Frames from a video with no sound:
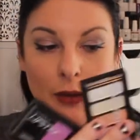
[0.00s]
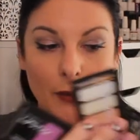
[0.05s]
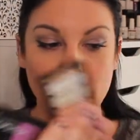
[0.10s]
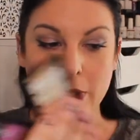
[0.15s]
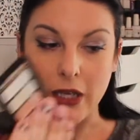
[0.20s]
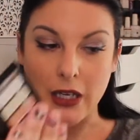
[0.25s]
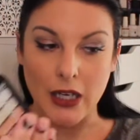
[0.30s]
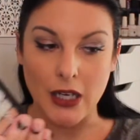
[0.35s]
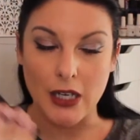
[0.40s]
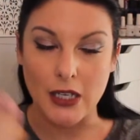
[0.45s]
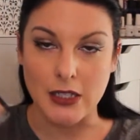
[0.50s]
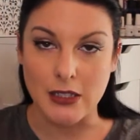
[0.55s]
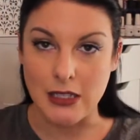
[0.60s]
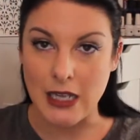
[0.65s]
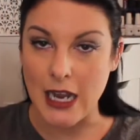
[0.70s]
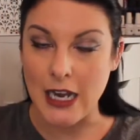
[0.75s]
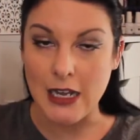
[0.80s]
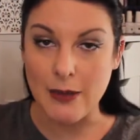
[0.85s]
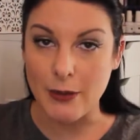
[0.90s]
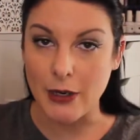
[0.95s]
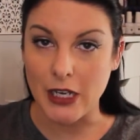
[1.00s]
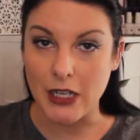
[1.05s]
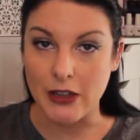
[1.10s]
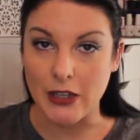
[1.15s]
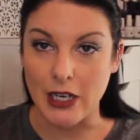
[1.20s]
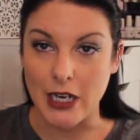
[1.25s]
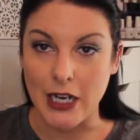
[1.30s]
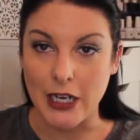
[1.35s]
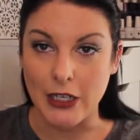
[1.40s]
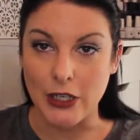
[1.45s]
because anybody
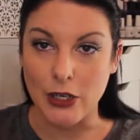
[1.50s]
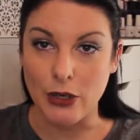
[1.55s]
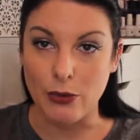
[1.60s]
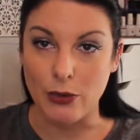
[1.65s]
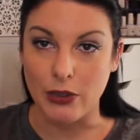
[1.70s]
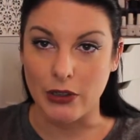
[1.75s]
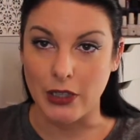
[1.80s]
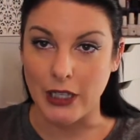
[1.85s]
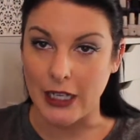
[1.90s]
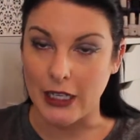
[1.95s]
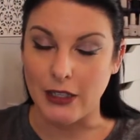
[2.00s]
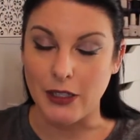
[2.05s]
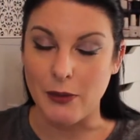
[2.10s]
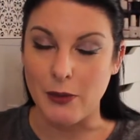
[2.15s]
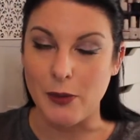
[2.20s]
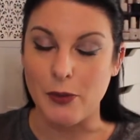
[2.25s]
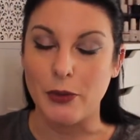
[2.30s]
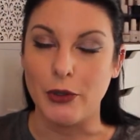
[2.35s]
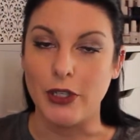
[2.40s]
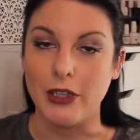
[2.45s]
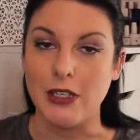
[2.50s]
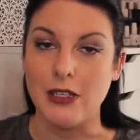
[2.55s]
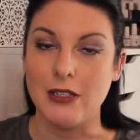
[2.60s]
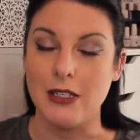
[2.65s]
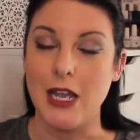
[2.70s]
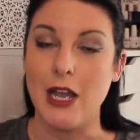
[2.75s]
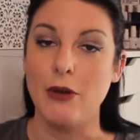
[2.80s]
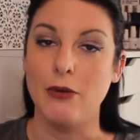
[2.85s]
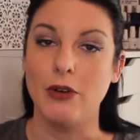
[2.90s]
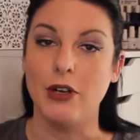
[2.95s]
that I know would likely be pulling
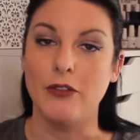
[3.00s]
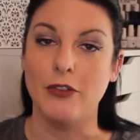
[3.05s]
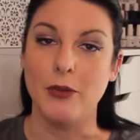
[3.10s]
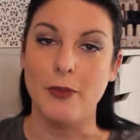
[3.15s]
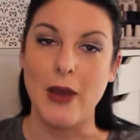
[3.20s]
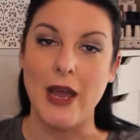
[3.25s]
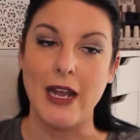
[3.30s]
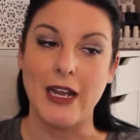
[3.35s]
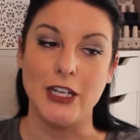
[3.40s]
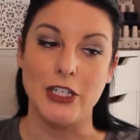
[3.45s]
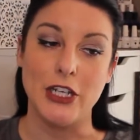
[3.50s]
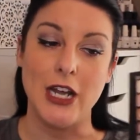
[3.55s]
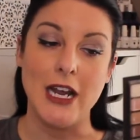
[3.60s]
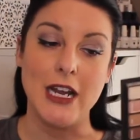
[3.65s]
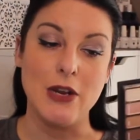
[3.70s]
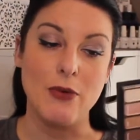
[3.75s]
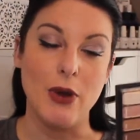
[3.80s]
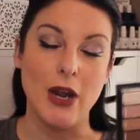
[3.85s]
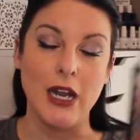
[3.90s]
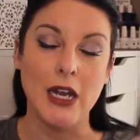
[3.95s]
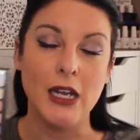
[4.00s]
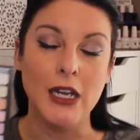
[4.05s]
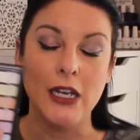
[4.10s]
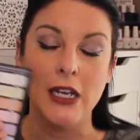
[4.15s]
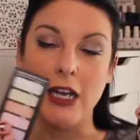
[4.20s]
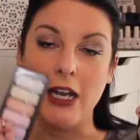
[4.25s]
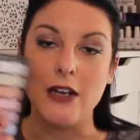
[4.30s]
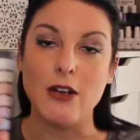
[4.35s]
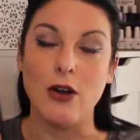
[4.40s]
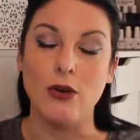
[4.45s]
these out of the package anyway
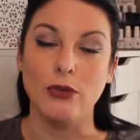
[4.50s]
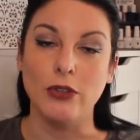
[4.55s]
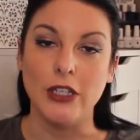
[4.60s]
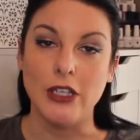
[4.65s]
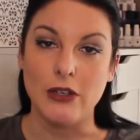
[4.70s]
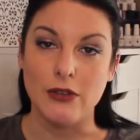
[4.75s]
and only